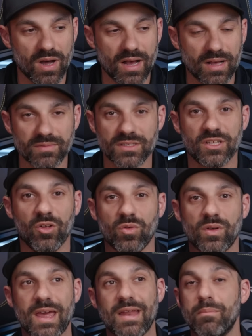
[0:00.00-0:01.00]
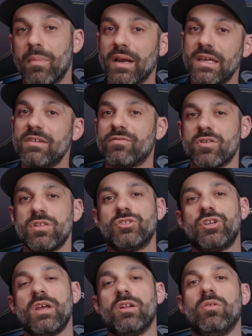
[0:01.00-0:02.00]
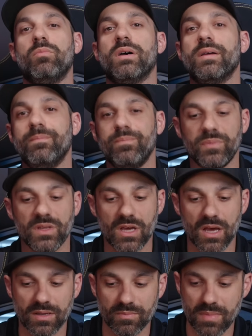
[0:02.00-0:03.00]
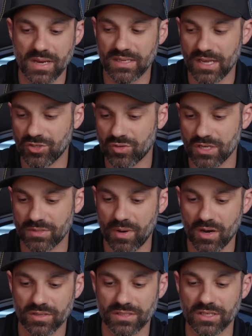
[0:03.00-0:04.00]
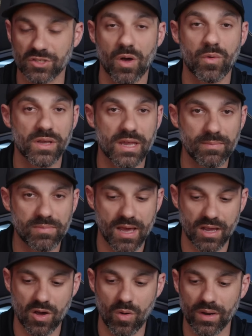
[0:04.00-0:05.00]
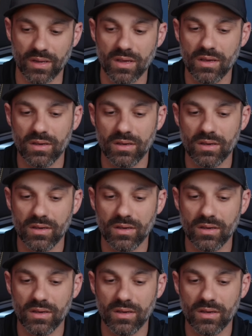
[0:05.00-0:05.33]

uh, still get money for the channel, but uh, maintain transparency. So I want to keep that going.